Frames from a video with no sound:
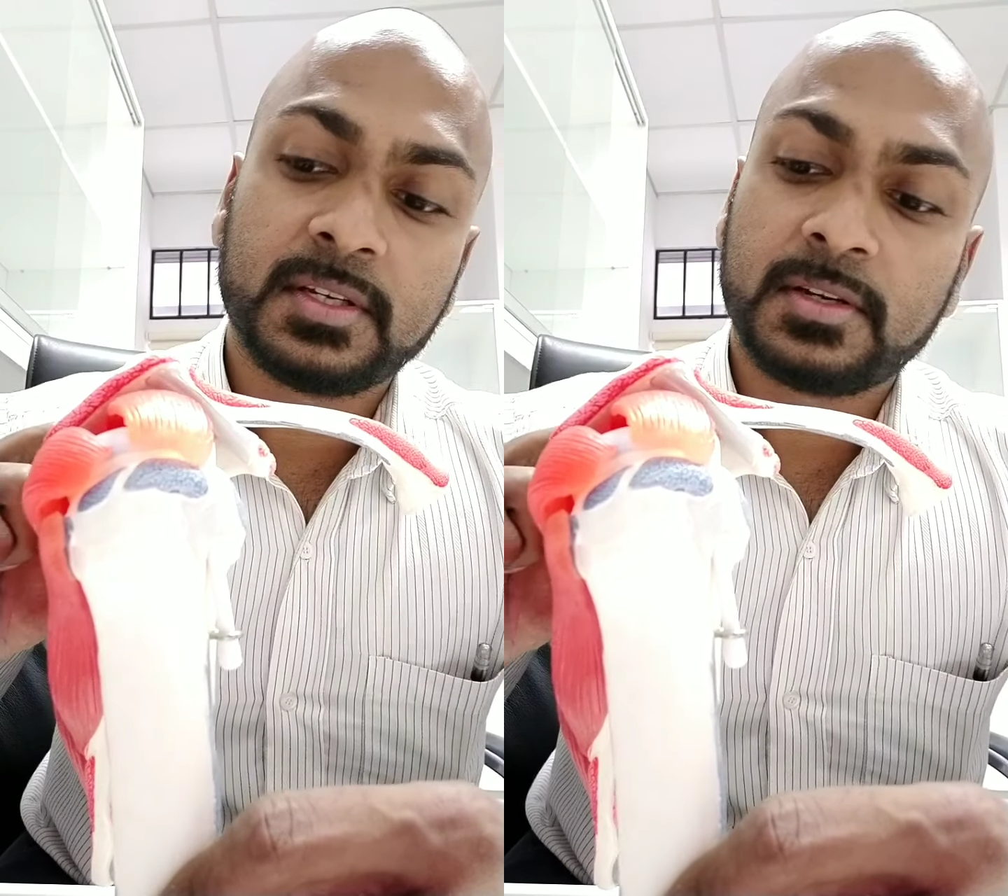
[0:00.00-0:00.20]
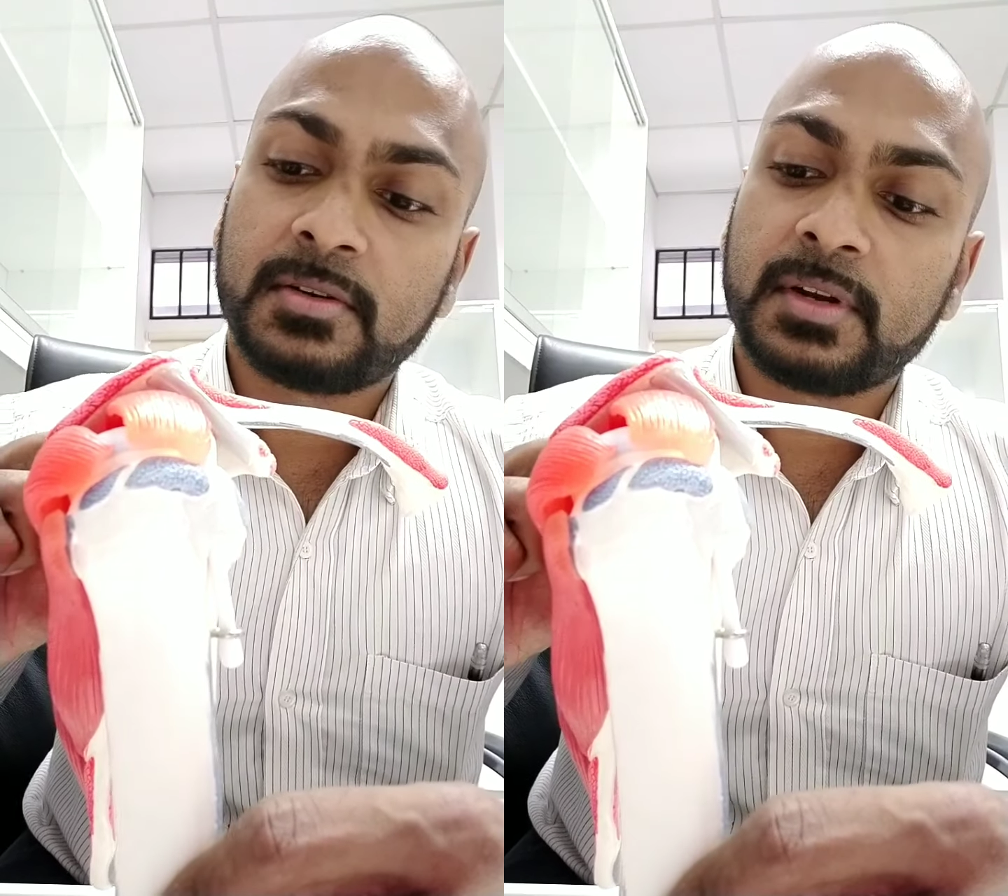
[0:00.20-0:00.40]

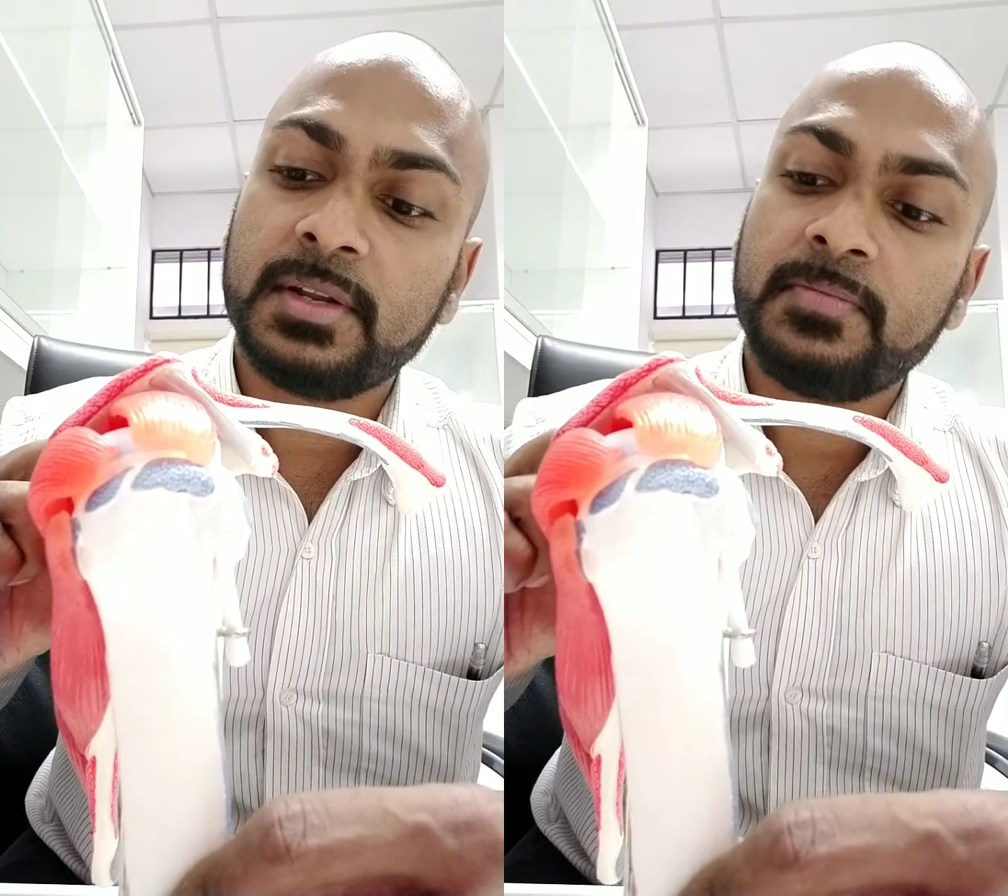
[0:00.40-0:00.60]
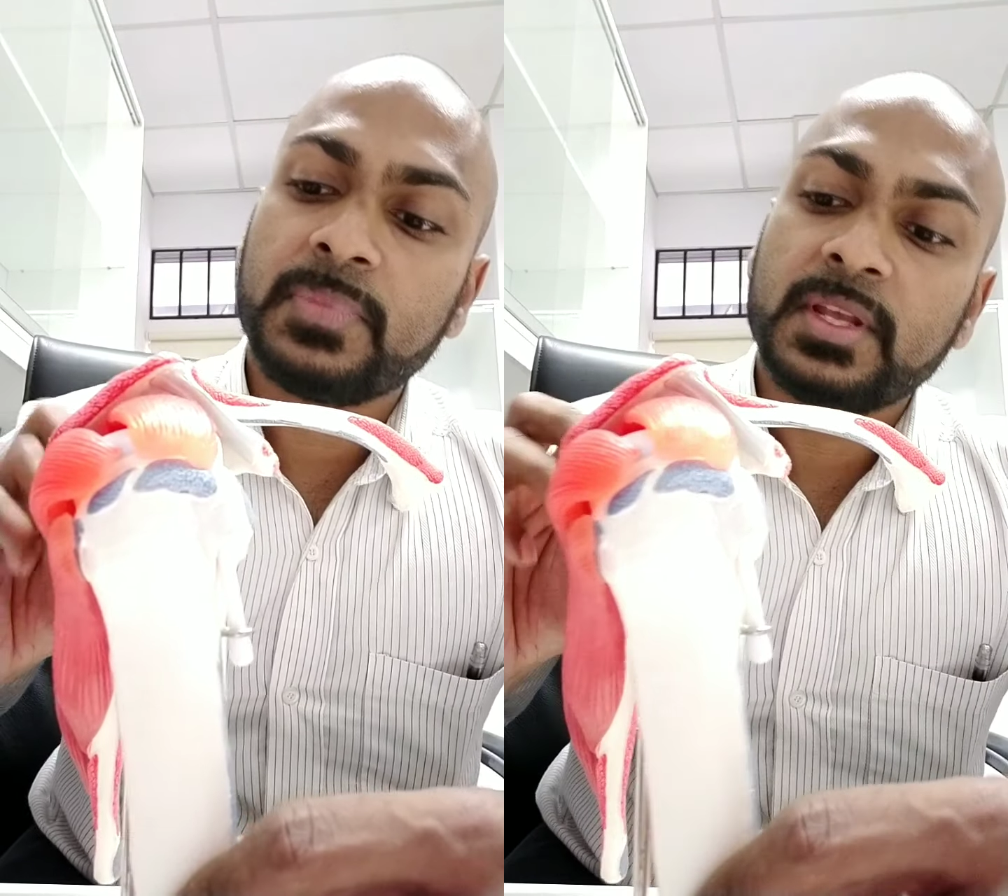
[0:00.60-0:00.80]
alright,
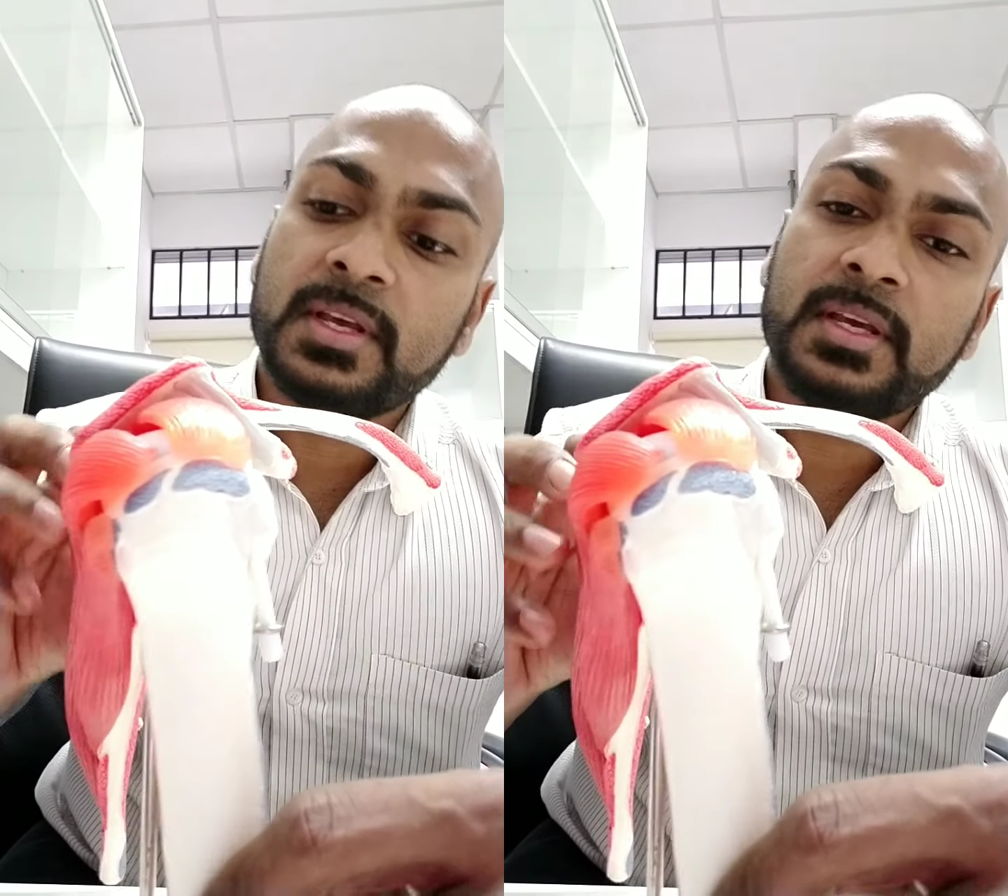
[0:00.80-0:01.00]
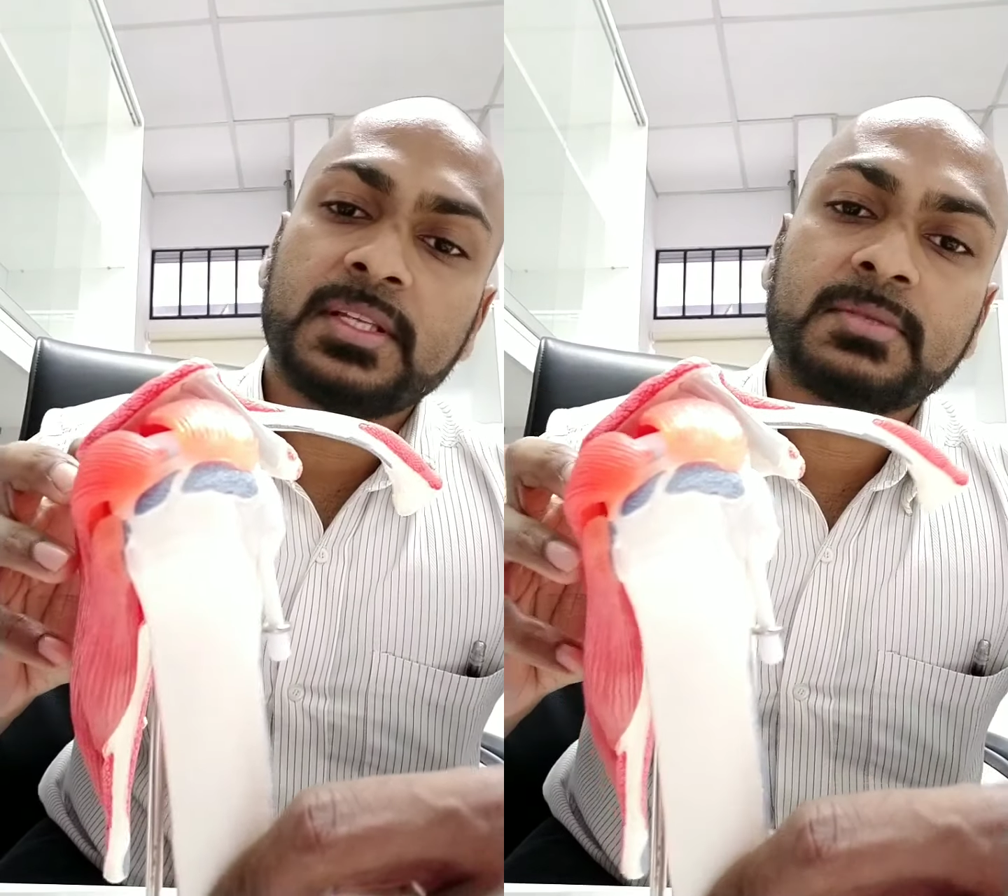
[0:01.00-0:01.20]

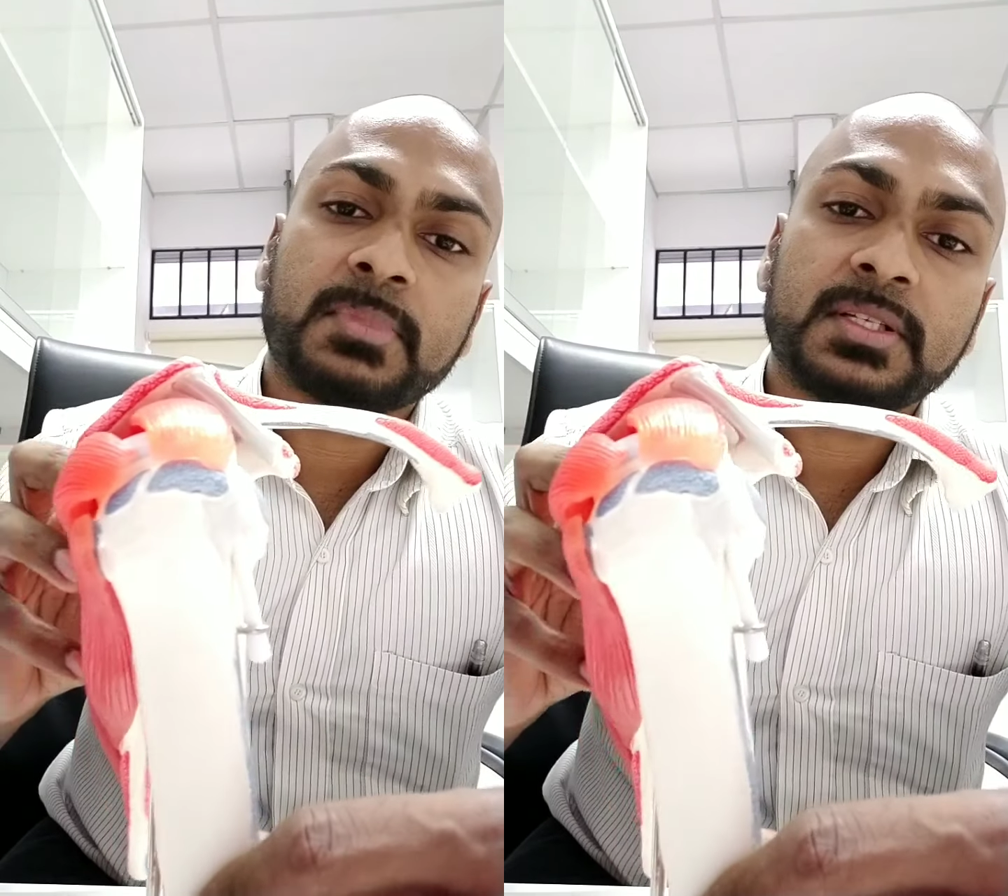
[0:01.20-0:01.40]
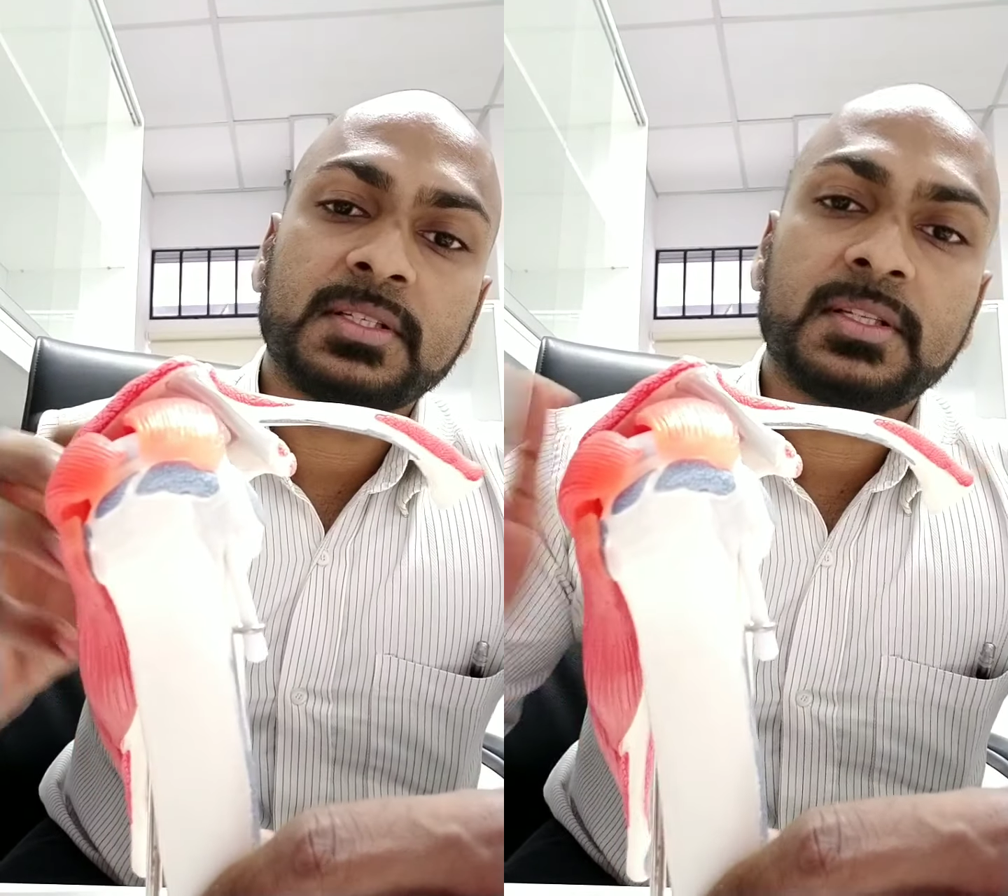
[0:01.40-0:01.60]
is a
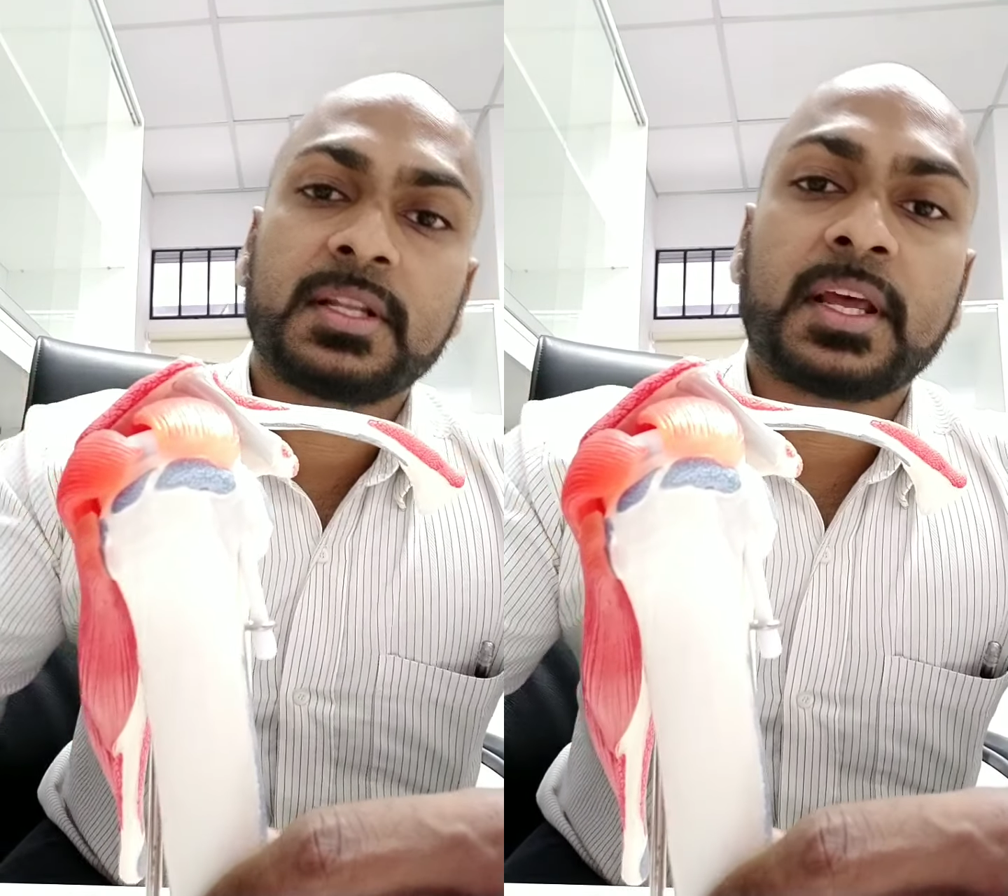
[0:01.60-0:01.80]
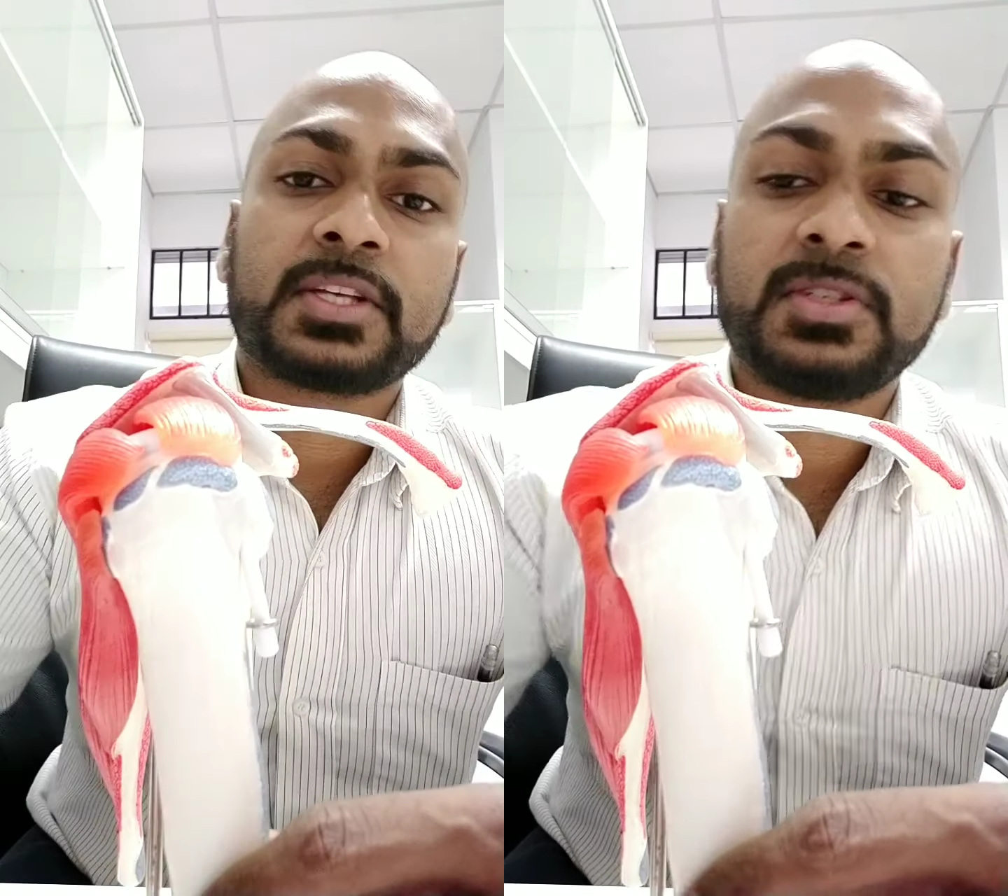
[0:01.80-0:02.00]
muscle that
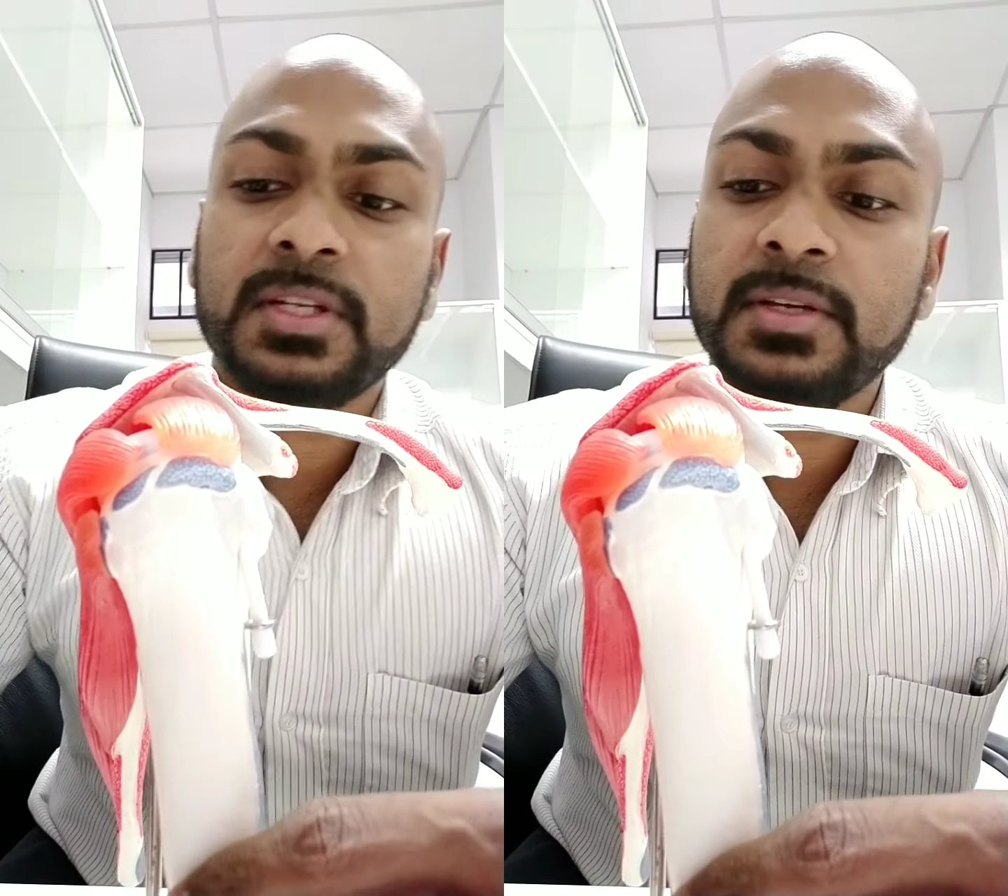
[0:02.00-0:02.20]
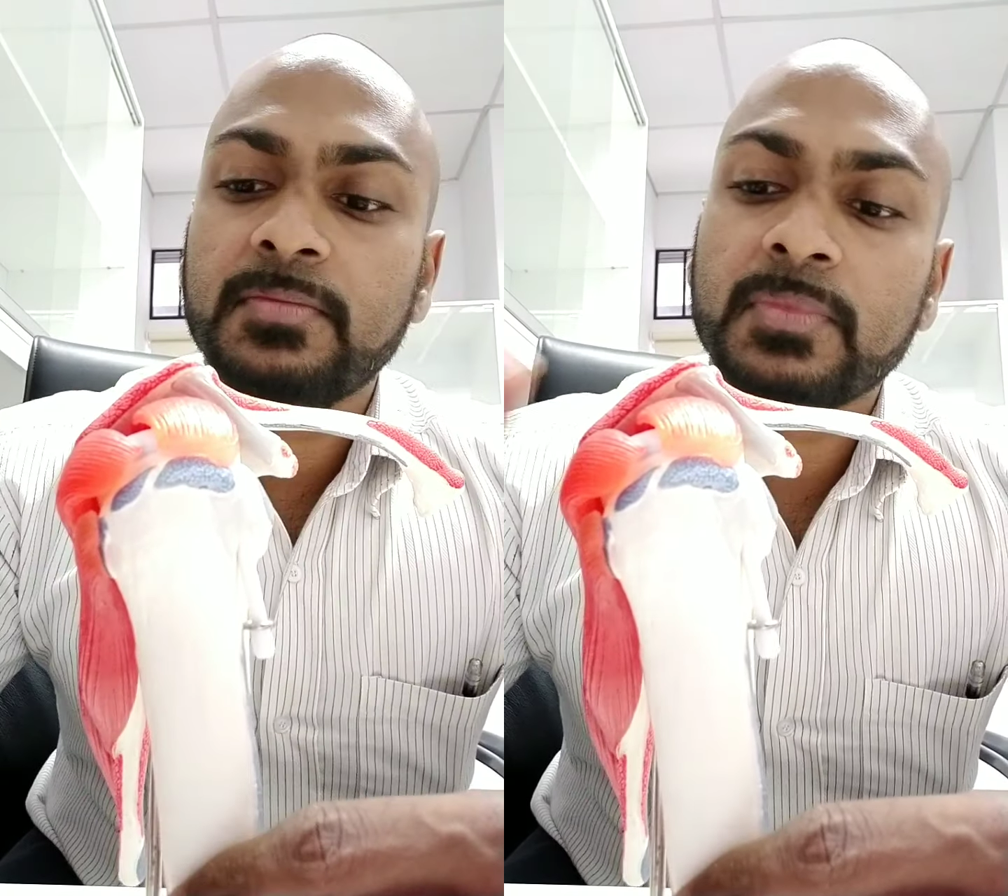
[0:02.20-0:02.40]
actually